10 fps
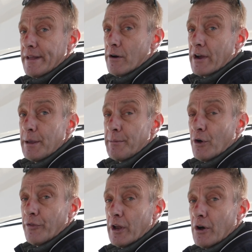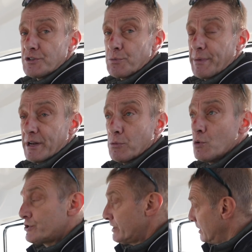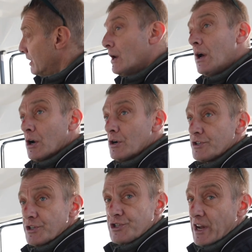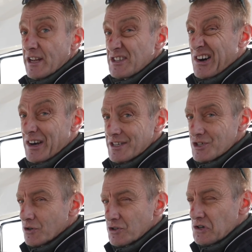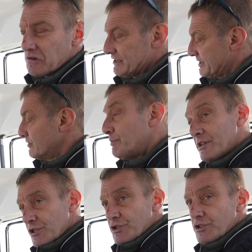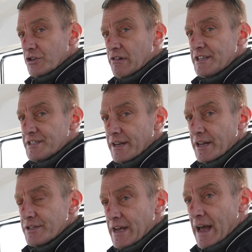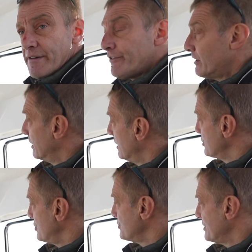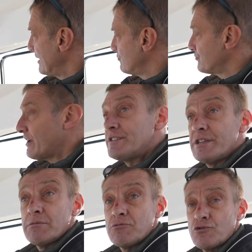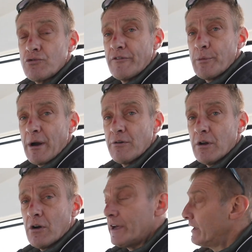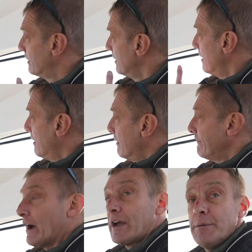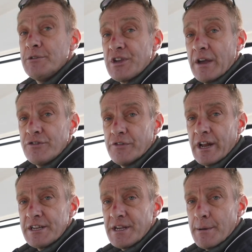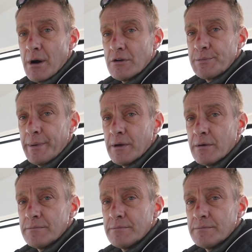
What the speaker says: That'll keep me on the nice bit of water. Because of the state of tide, it's not too critical, but this is just a great technique to have. Choose a natural transit, drive your boat along it. That'll keep you safe till the next set of marks appear.